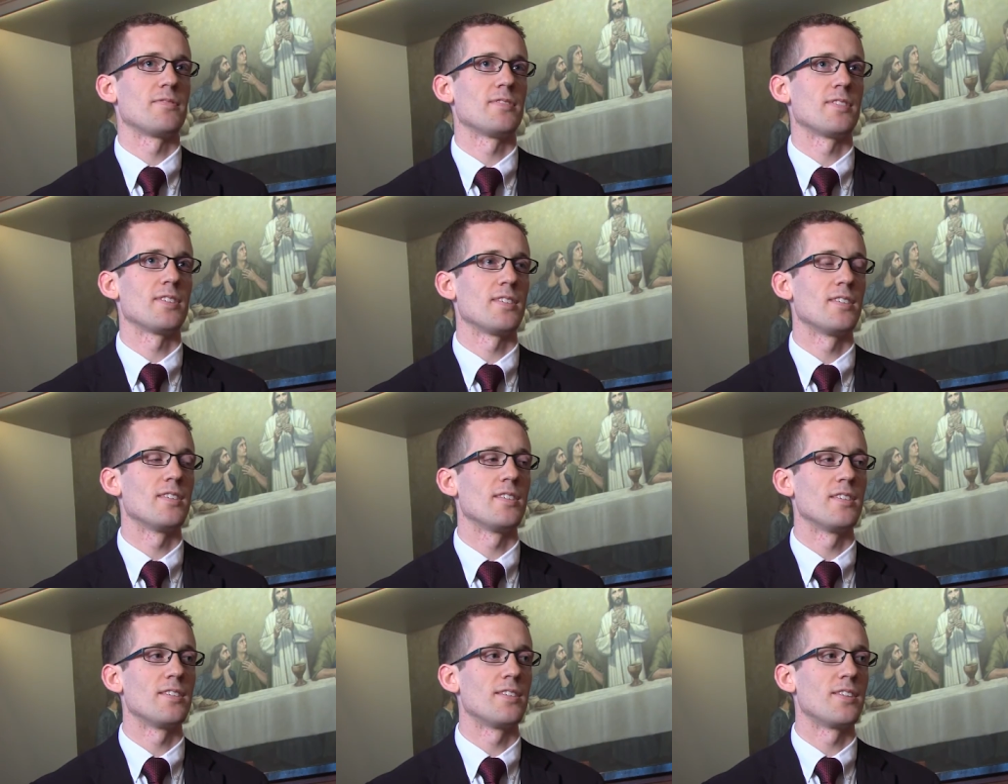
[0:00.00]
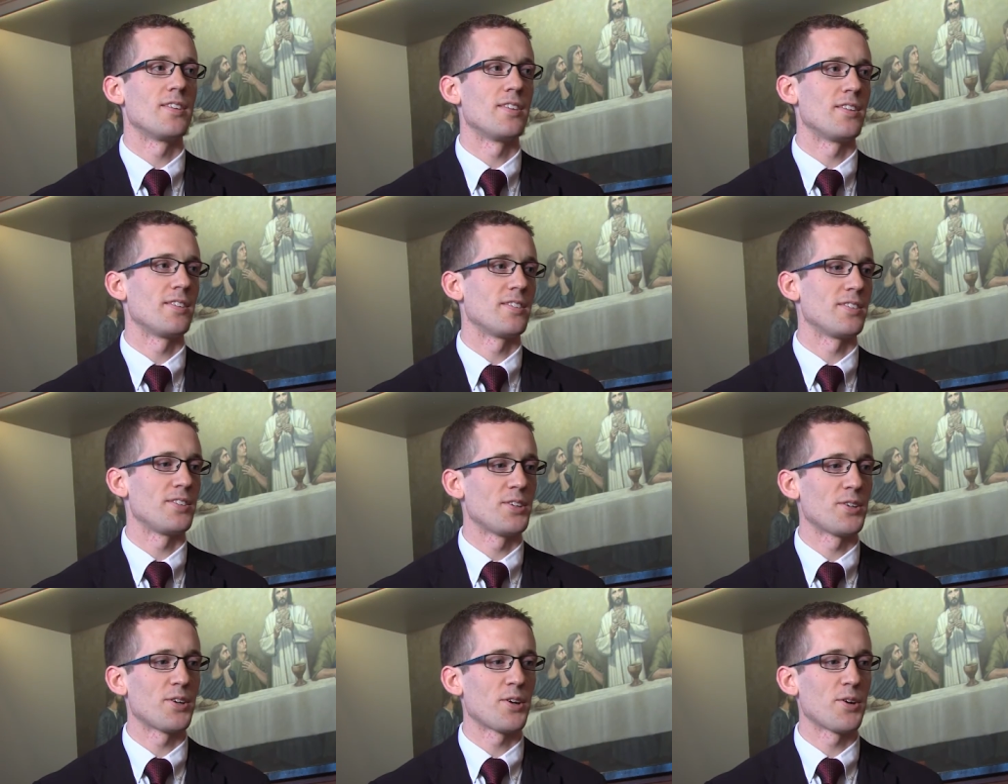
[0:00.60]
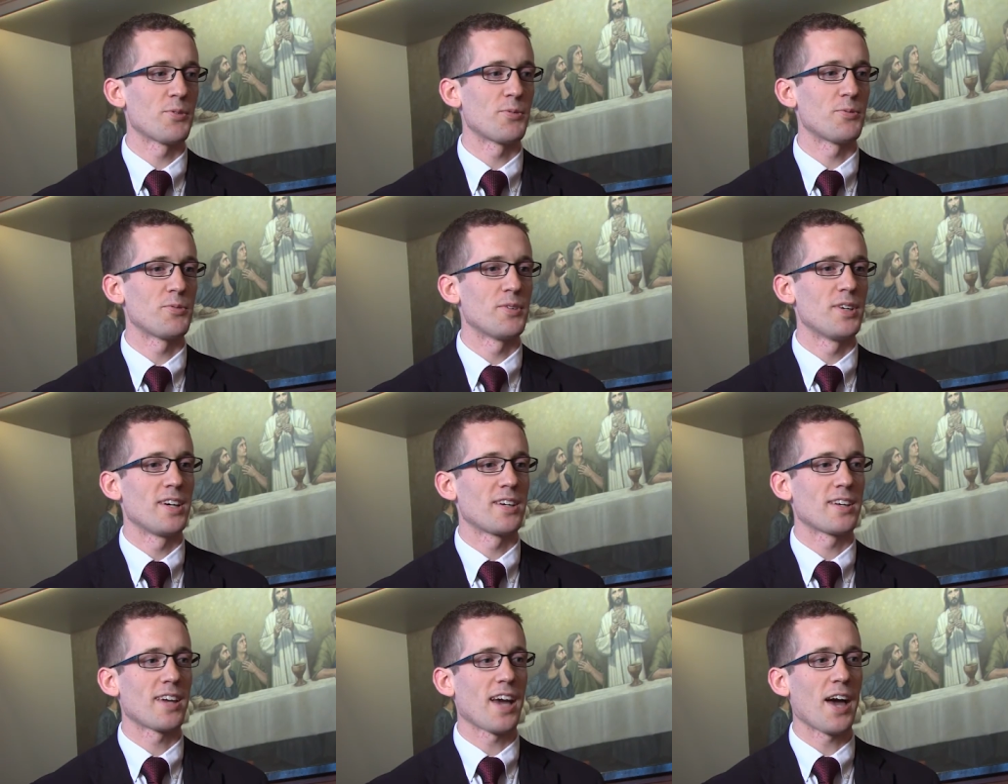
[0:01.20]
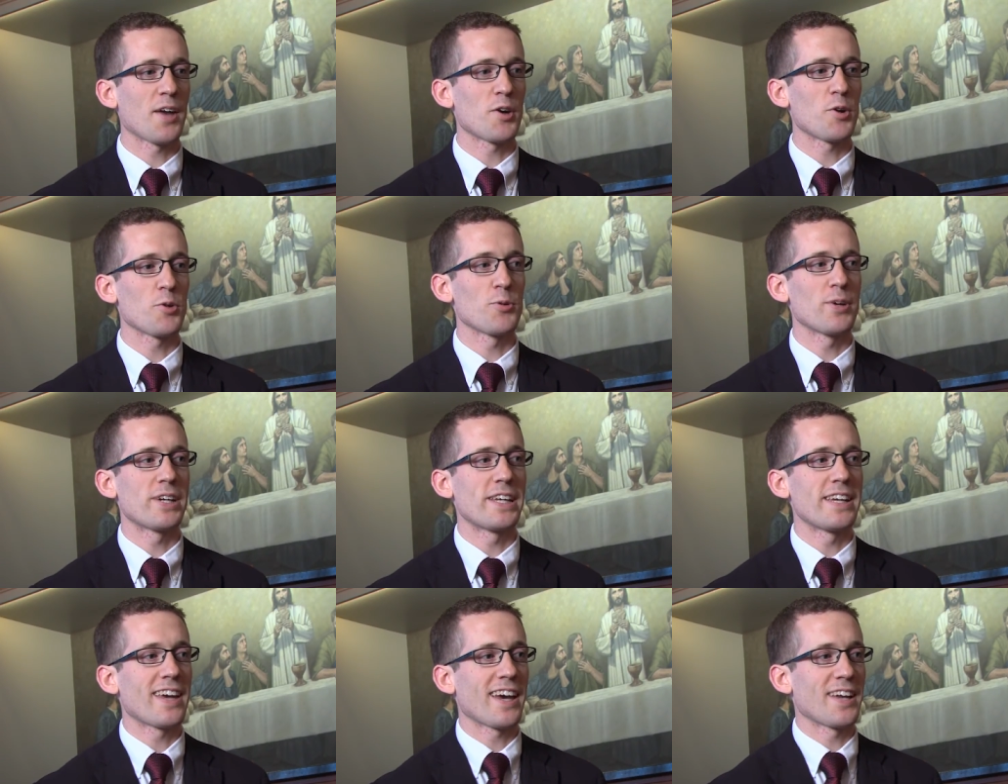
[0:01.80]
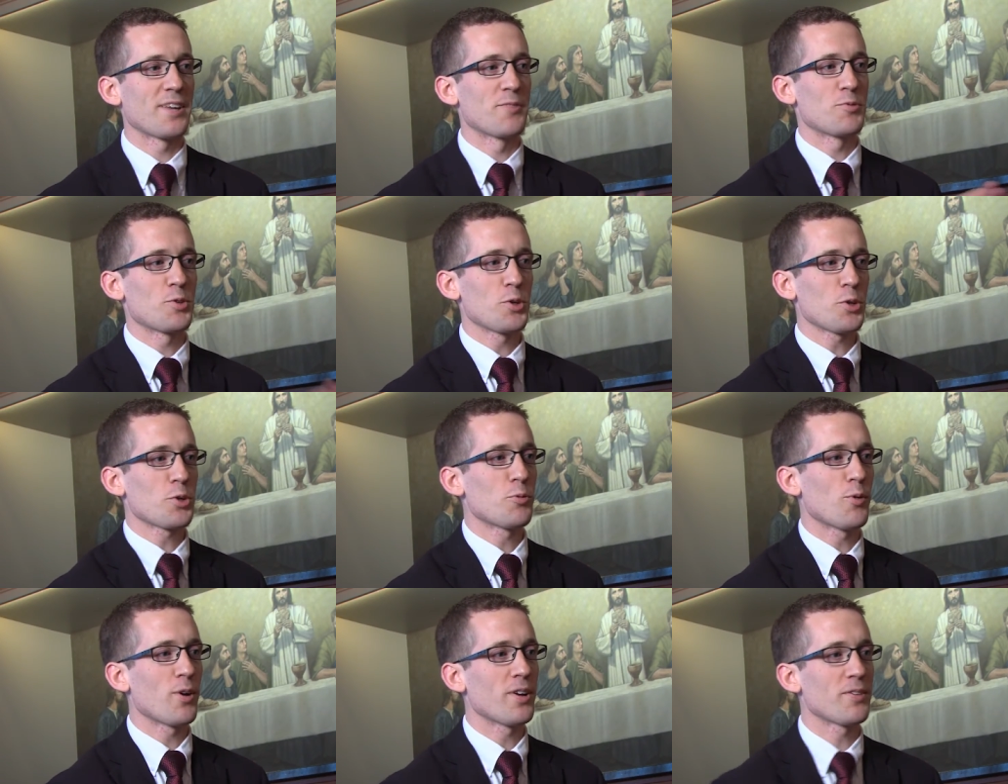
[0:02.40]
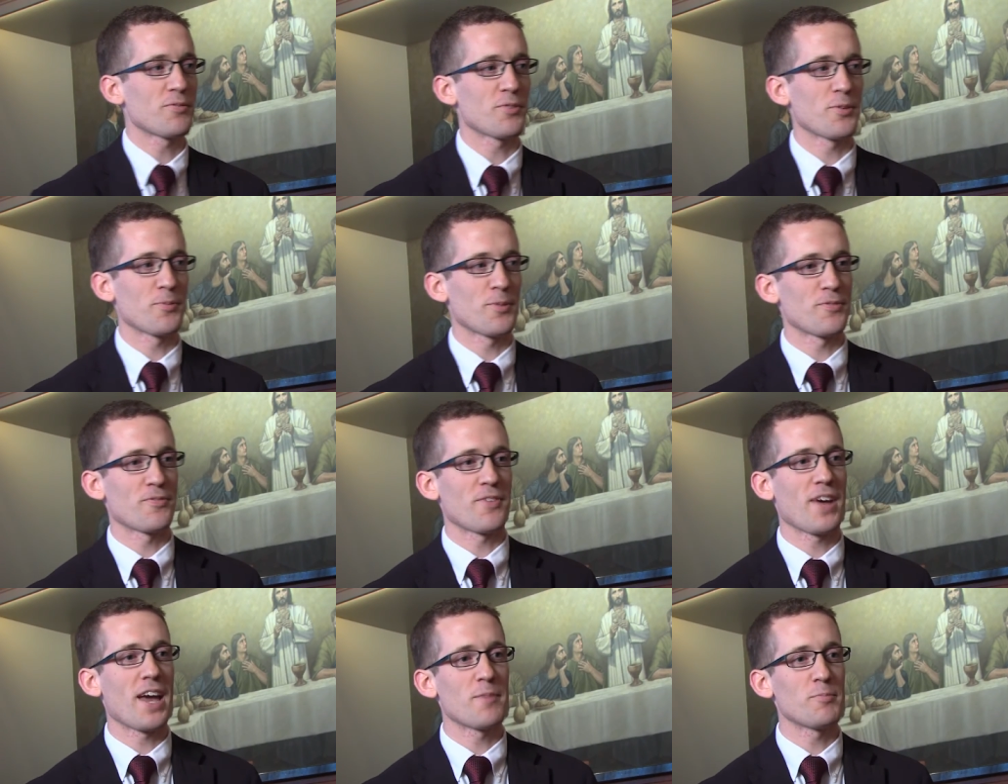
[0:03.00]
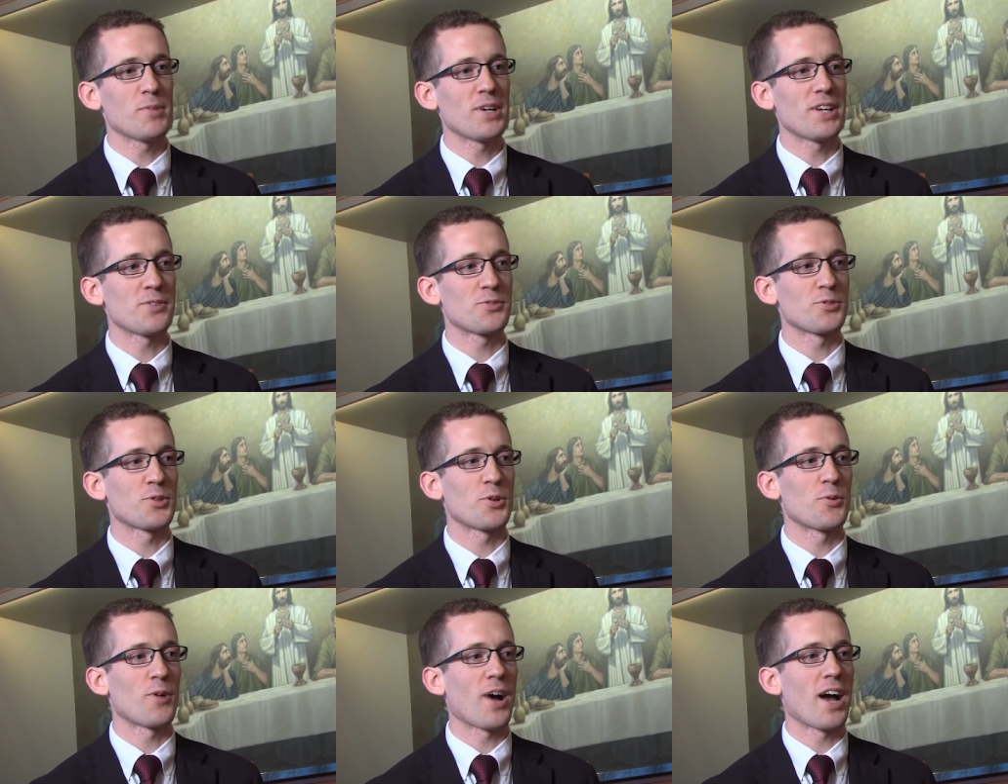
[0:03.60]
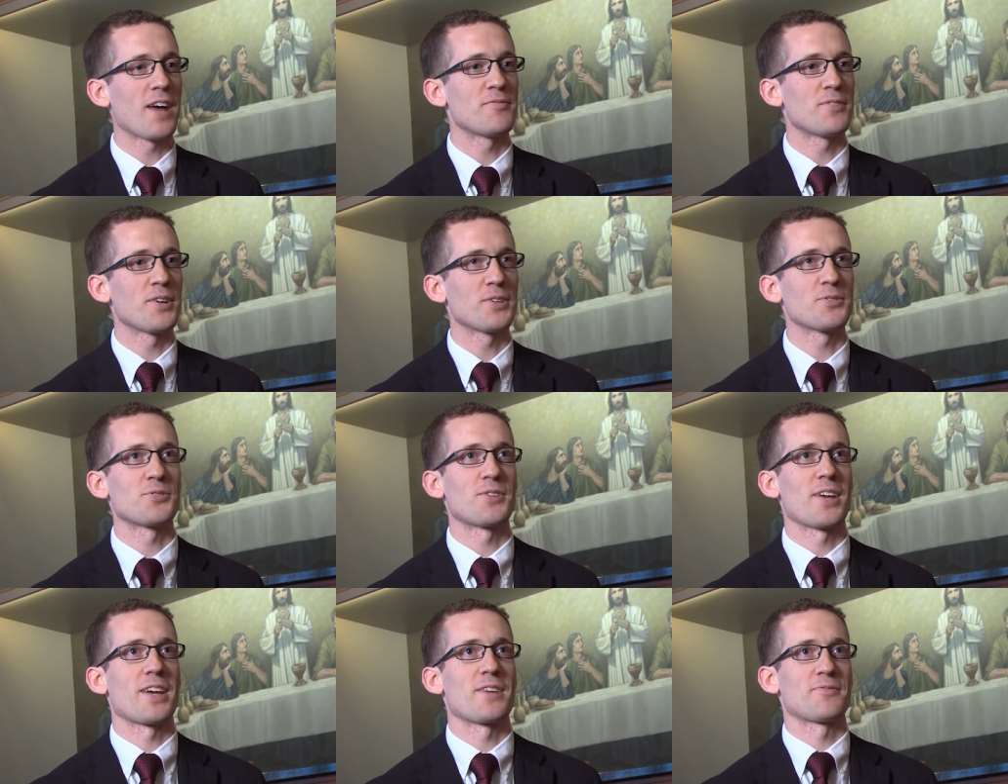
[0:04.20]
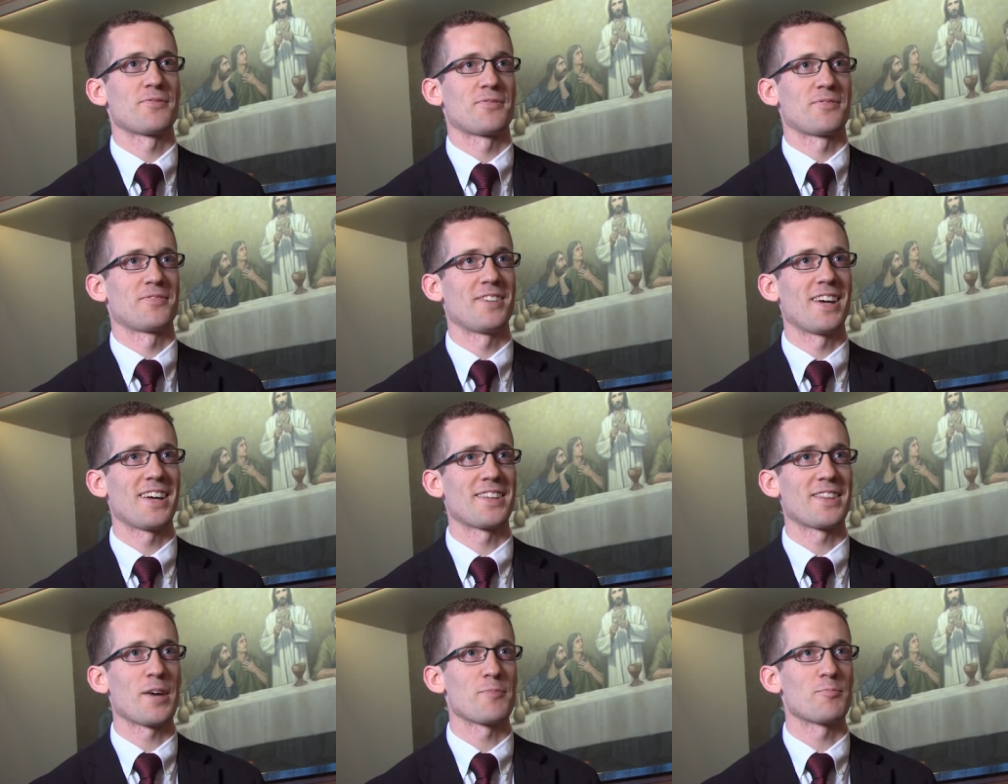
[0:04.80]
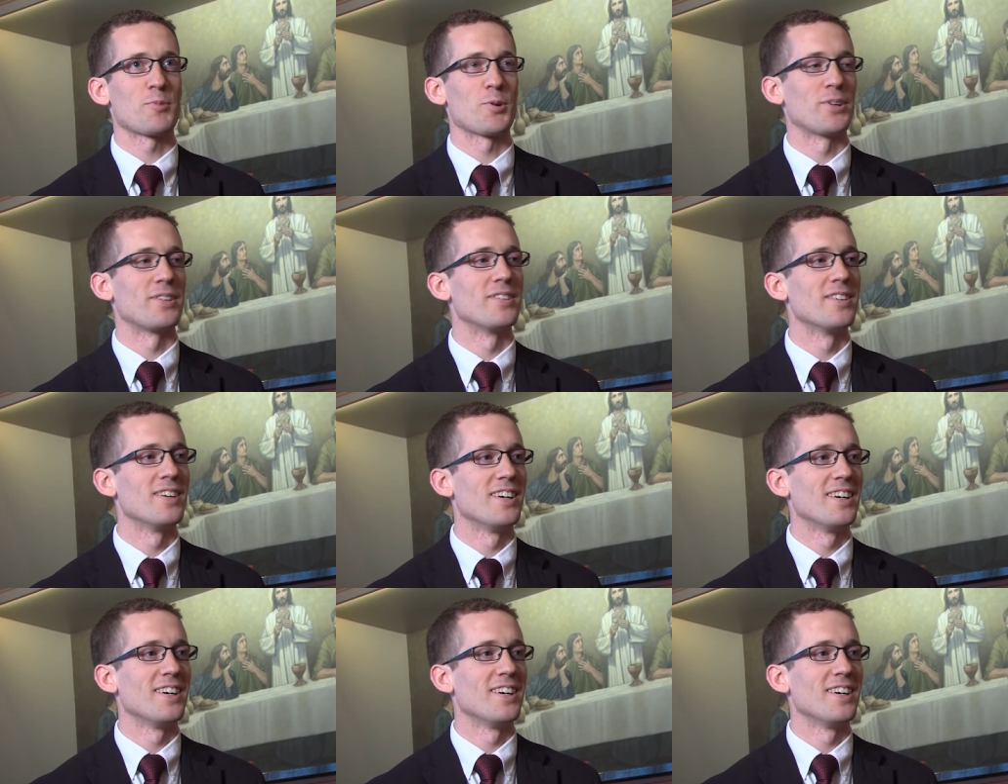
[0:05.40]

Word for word: Uh, you know, God already kind of took one from the family, so I felt safe at that point.